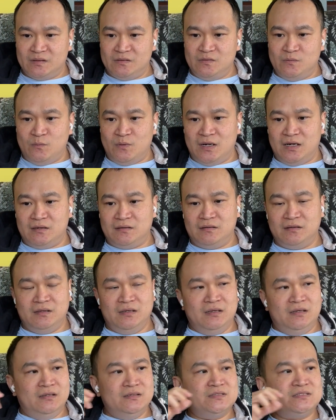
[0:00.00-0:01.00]
while
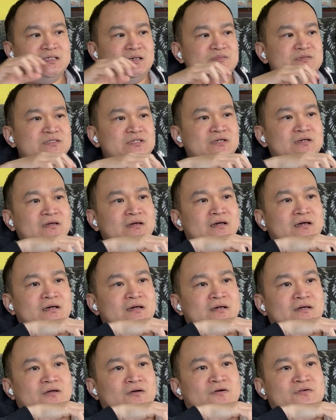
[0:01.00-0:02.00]

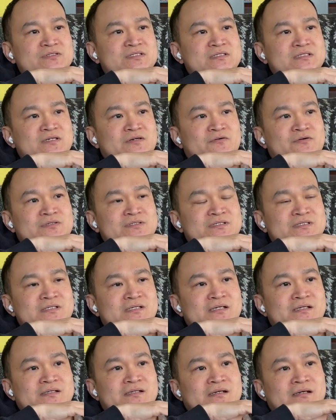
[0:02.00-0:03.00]

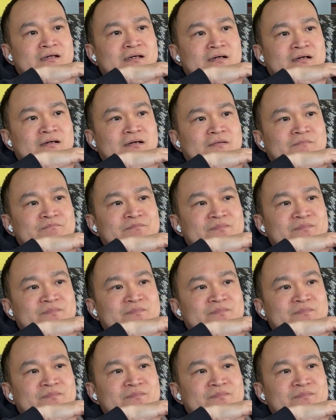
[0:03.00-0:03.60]
consequently at